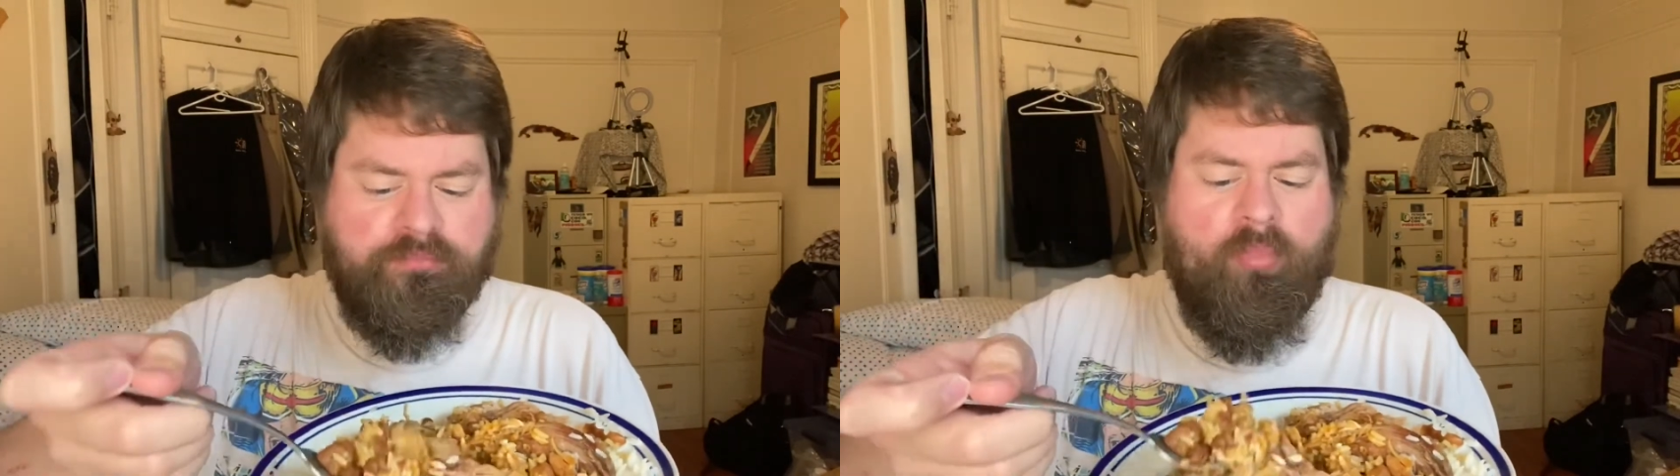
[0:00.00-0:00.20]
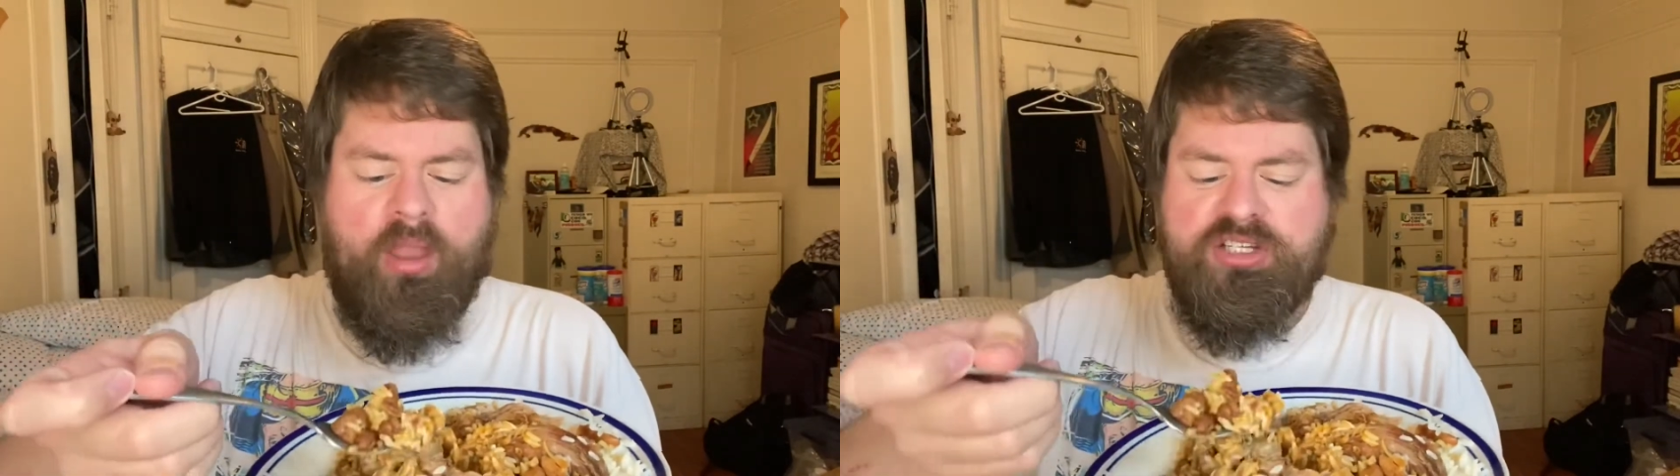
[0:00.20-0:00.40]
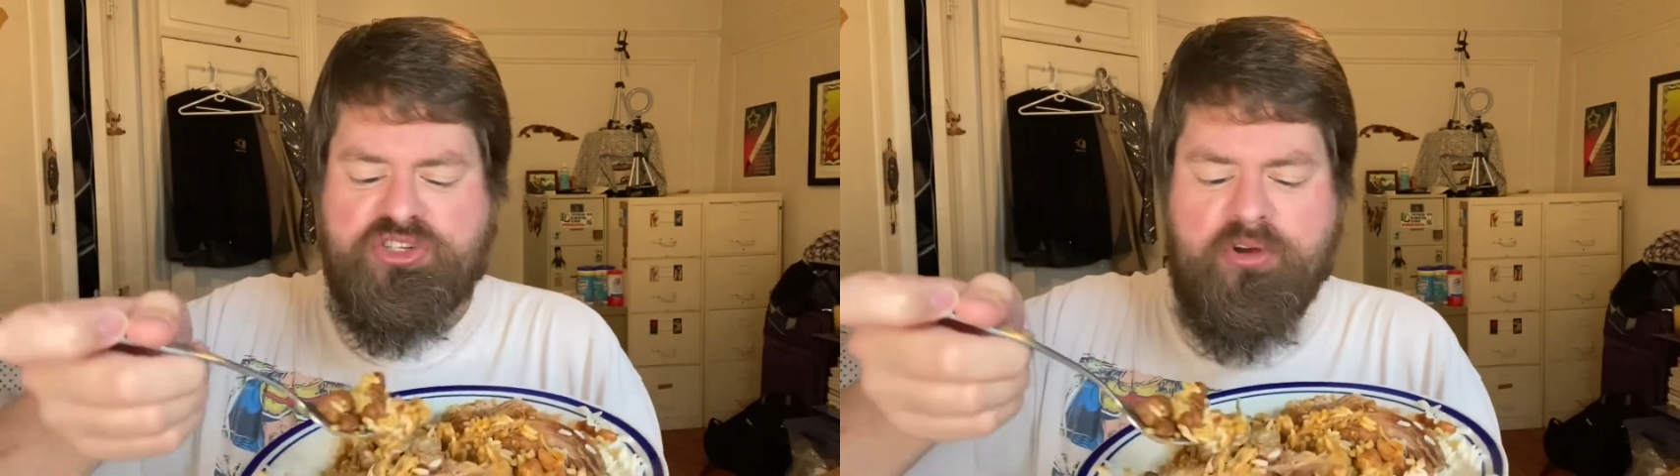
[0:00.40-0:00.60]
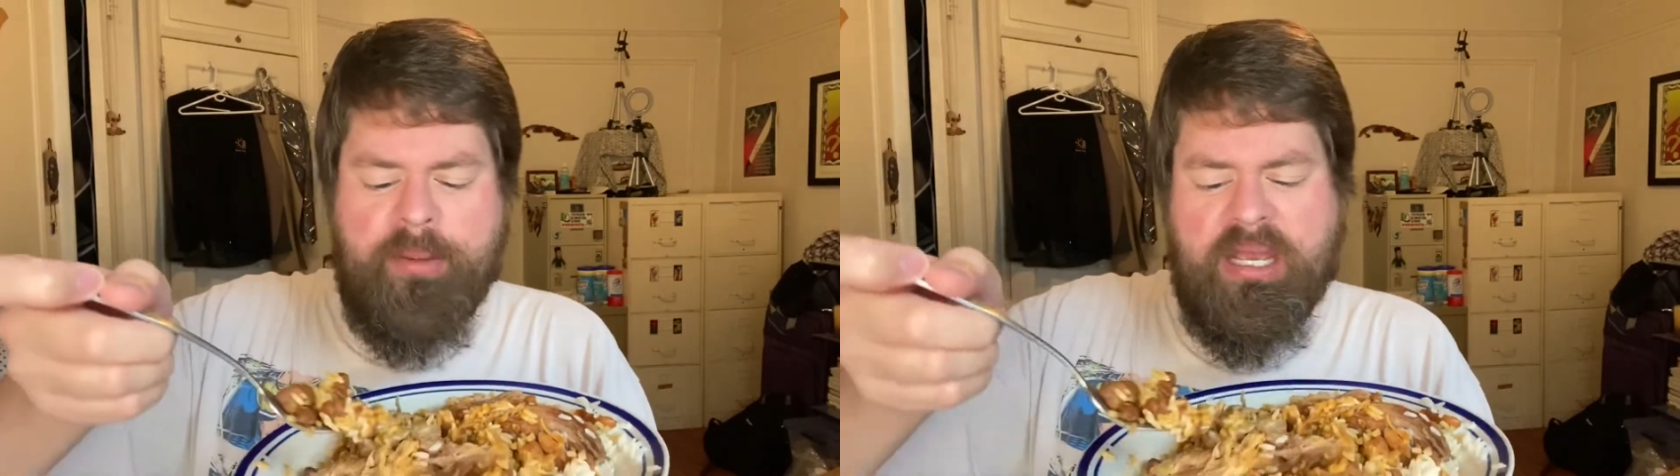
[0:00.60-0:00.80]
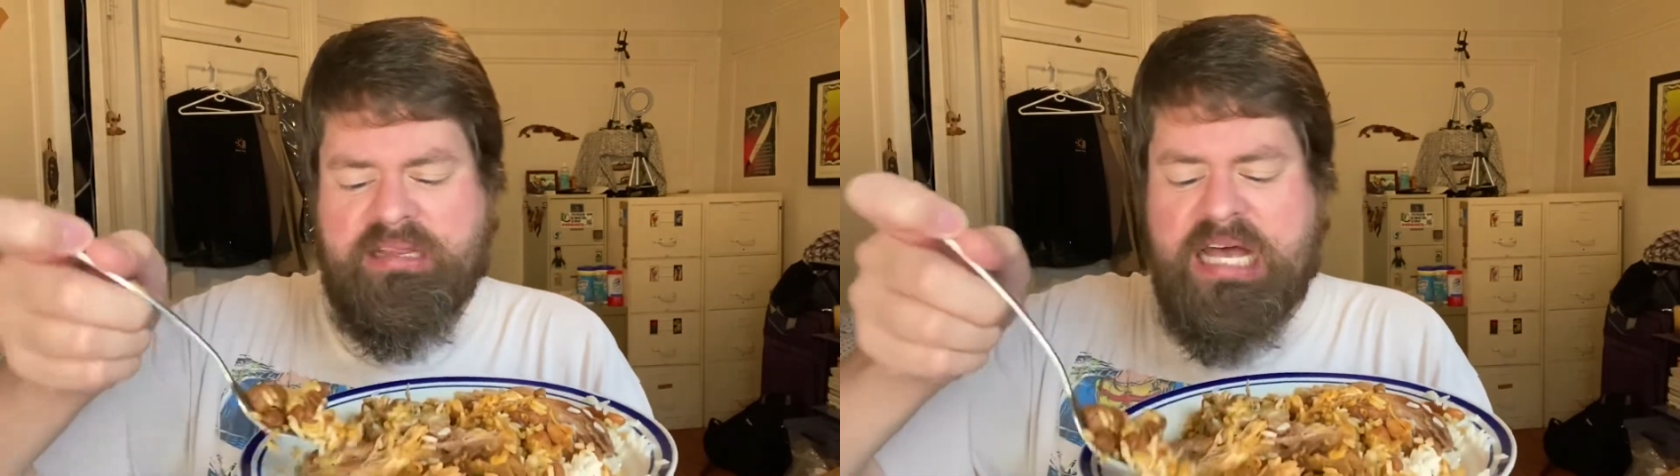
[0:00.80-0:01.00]

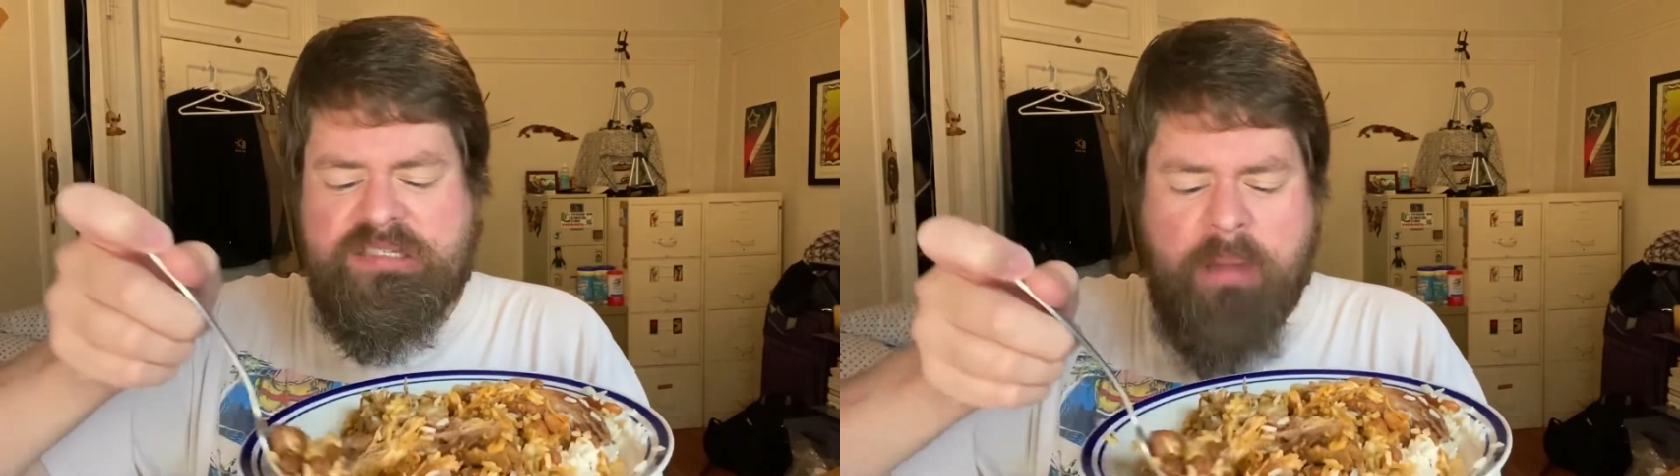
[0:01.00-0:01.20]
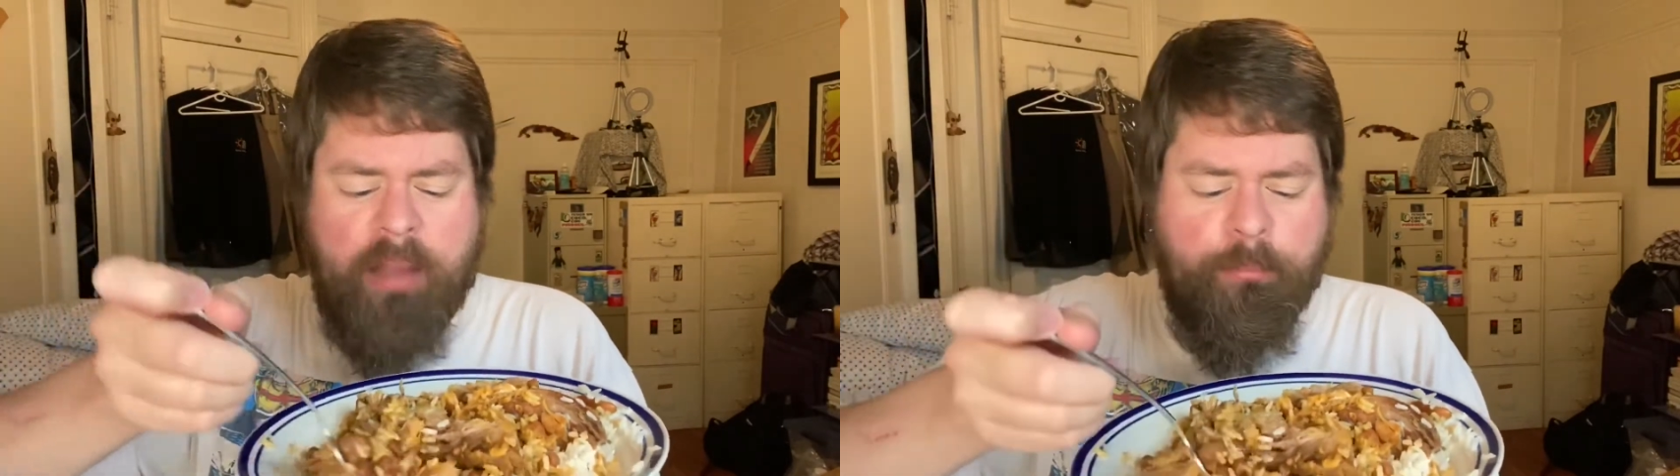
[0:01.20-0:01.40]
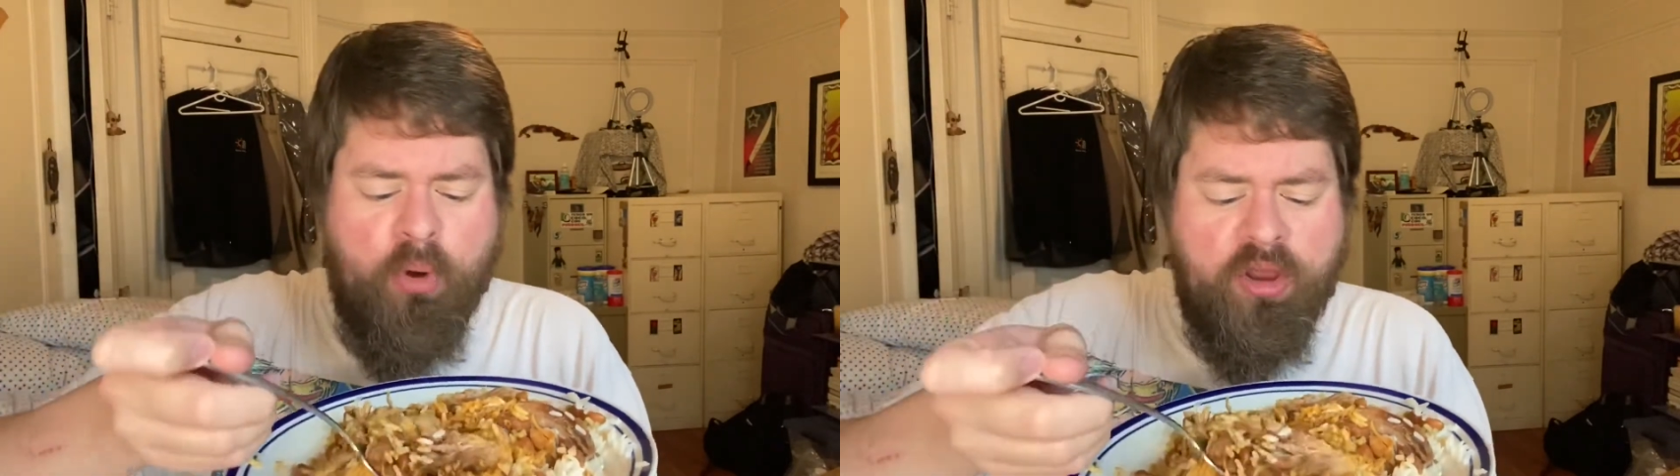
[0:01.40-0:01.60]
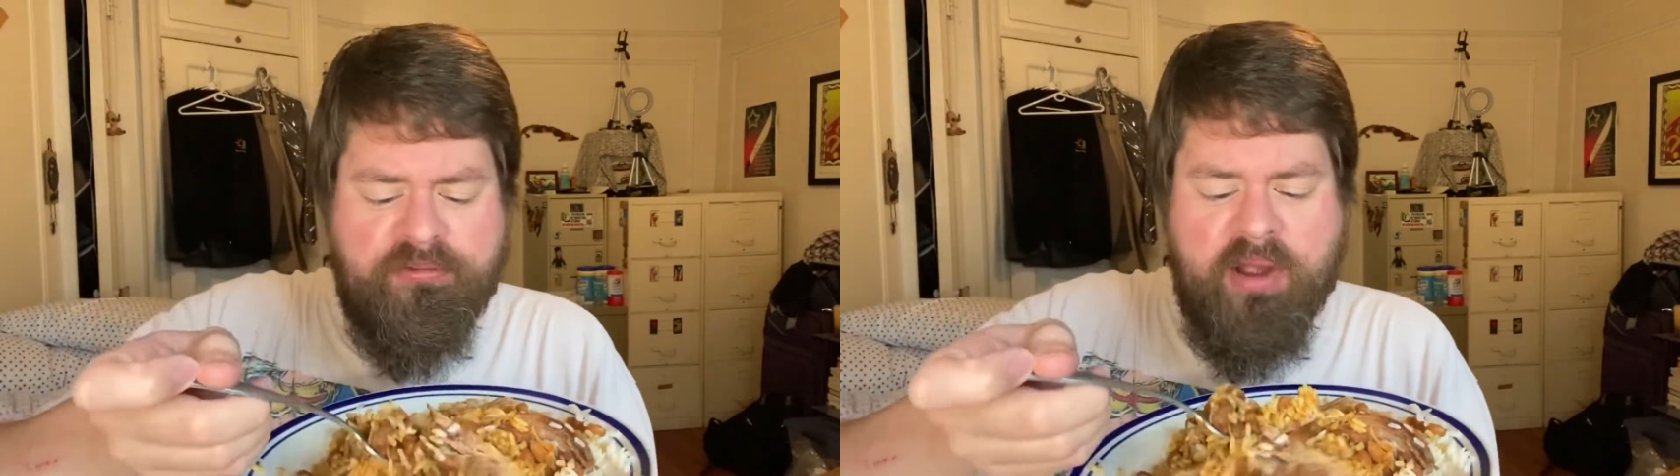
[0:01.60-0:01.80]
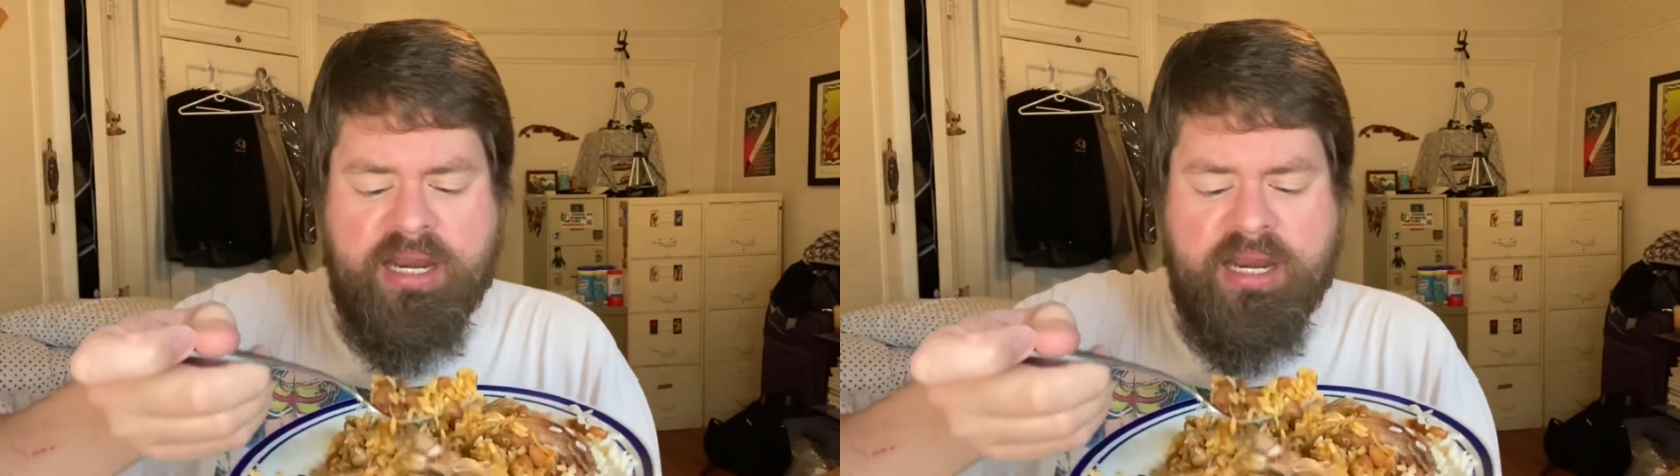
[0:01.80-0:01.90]
Screaming, that's my boyfriend,